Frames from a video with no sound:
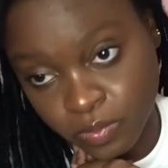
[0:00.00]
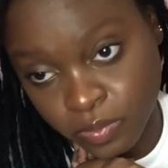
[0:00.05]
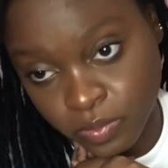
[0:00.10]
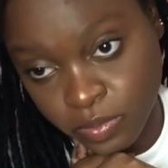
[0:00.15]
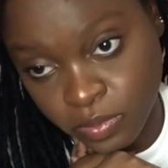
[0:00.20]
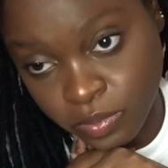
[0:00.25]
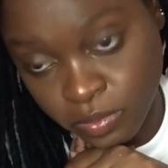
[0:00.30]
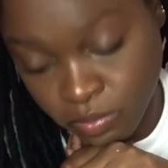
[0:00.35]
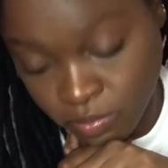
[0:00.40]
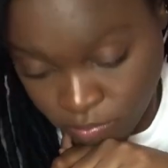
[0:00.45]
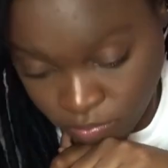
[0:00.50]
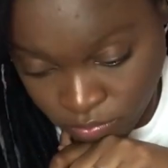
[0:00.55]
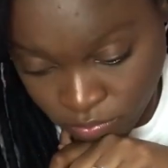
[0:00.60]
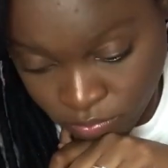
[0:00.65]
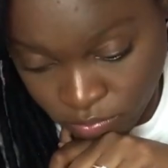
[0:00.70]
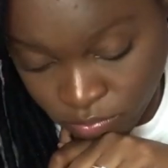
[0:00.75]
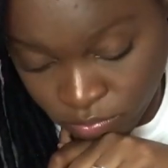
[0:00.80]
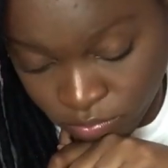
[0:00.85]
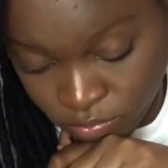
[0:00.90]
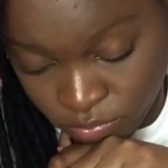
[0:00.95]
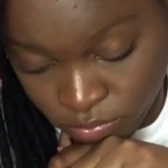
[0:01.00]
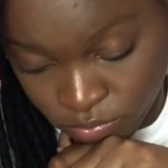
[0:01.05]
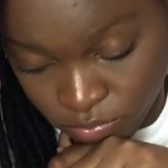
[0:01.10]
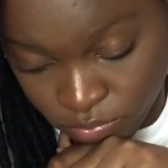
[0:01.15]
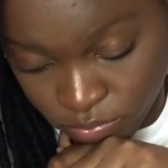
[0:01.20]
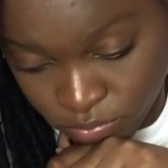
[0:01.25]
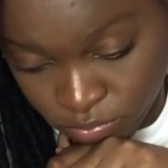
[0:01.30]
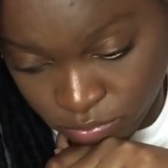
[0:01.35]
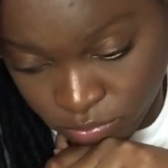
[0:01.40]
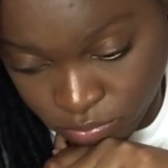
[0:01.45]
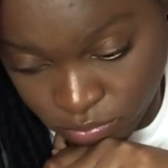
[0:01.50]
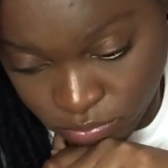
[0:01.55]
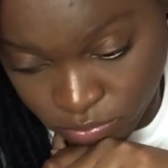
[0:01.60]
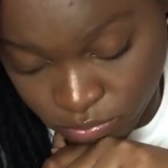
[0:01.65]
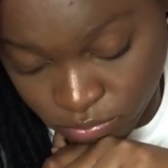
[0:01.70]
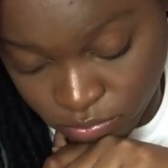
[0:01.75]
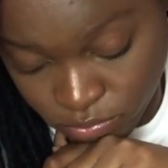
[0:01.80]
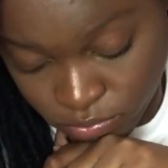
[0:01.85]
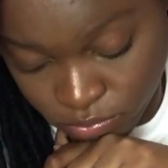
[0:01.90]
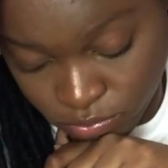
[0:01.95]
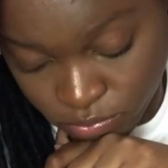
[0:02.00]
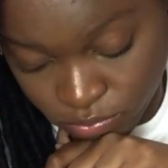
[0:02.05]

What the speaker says: No one is speaking in this clip.